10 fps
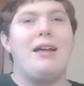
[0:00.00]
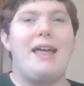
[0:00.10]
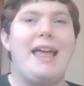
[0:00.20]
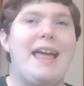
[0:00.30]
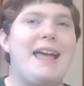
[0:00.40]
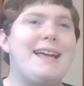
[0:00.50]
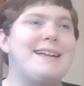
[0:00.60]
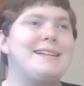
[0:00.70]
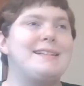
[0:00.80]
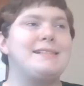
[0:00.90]

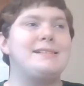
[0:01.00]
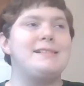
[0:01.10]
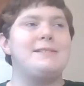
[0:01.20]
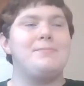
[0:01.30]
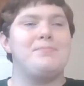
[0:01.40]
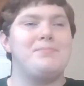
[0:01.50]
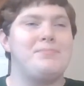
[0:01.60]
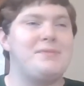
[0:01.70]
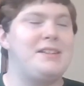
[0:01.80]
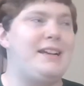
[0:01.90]
And
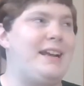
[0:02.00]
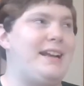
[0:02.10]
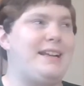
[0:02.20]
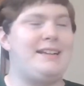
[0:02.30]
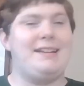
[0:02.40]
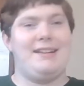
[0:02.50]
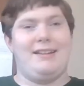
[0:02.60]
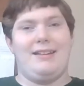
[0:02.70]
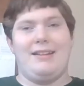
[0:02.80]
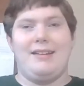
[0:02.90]
like,
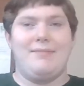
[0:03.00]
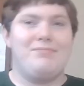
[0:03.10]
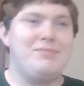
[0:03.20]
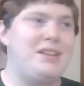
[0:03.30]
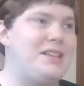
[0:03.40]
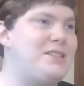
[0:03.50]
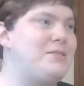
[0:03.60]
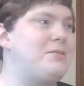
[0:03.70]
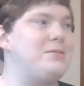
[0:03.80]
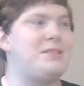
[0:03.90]

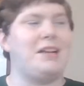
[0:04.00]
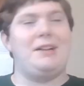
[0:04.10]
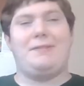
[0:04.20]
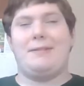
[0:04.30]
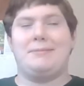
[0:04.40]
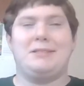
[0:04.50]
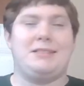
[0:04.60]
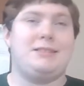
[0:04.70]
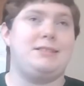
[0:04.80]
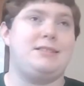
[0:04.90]
Izuku's Talonflame was like,